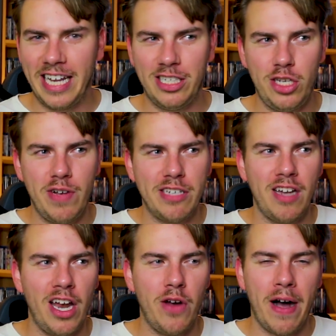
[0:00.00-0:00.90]
Like, do you guys
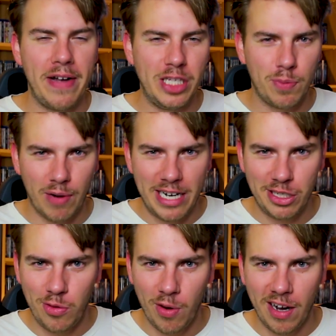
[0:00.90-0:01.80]
not know how
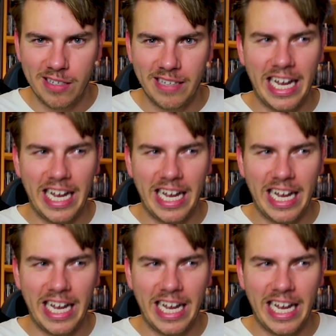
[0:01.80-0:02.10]
inspiration works?